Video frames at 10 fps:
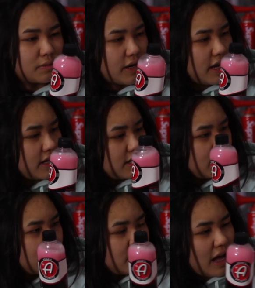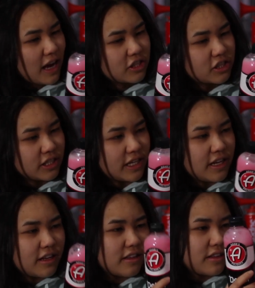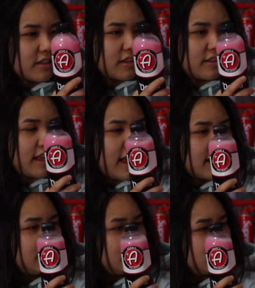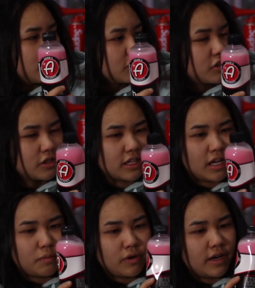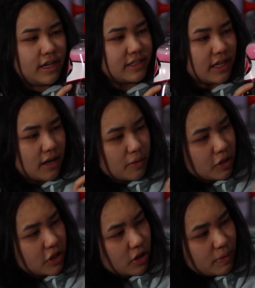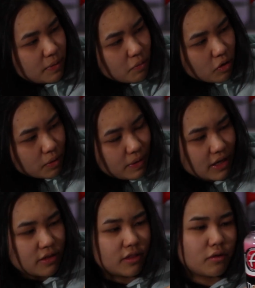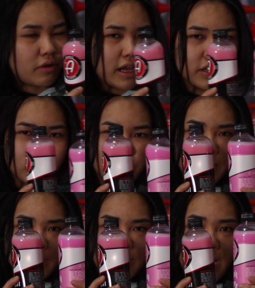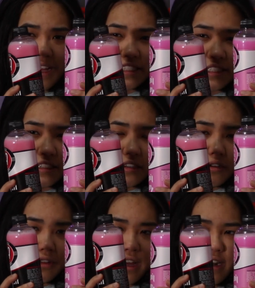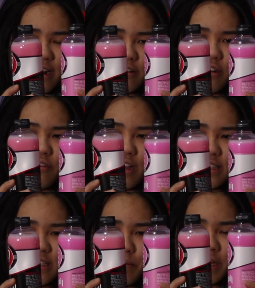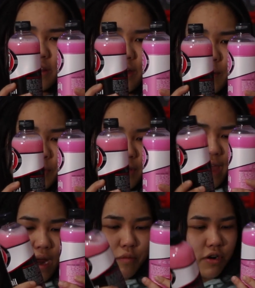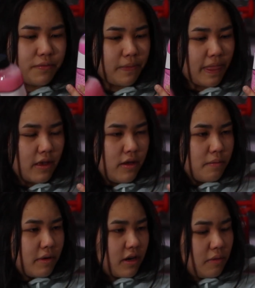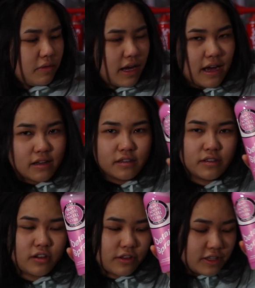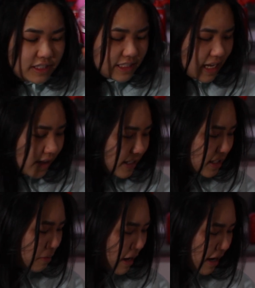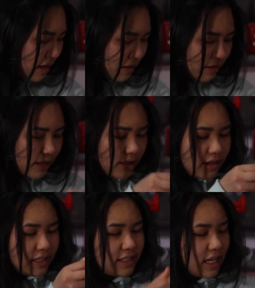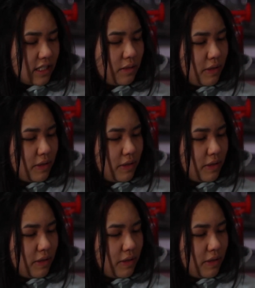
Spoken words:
spray, actually the Anti-Social Club one is a little bit more pink than the regular one. I didn't know that. I don't know if you guys can pick that up on camera, but yeah, got the detailing spray. They sent